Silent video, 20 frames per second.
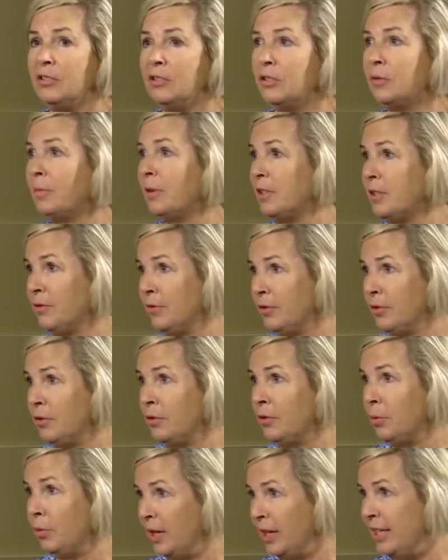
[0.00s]
Juice Plus for
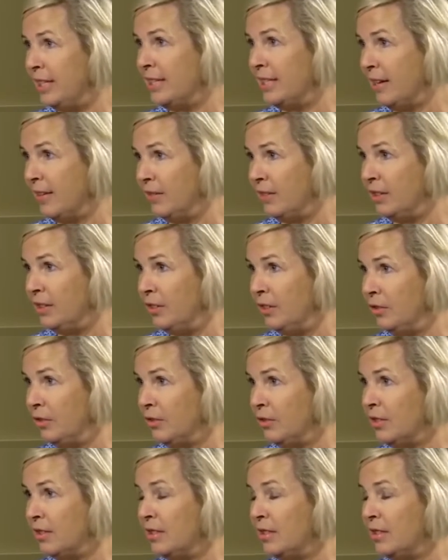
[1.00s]
27 years.